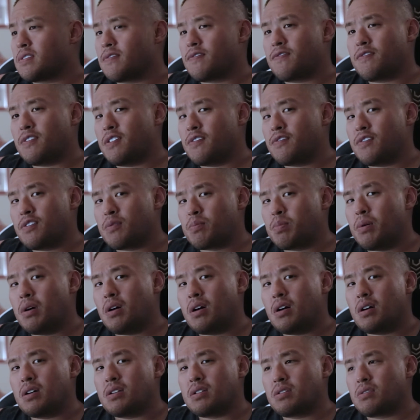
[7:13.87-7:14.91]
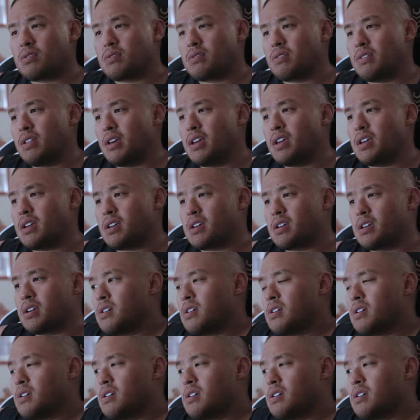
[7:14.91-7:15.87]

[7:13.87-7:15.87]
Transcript: If your pond or lake